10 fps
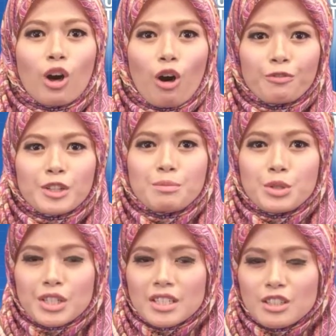of
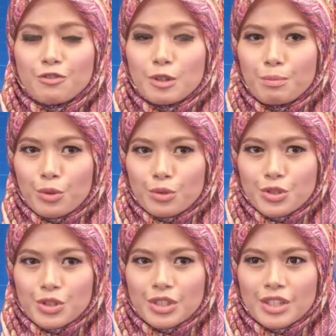communicative
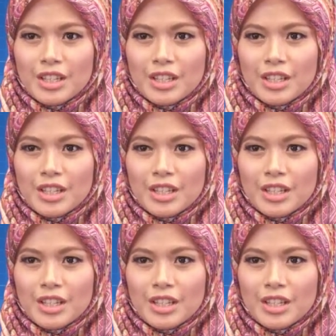approach.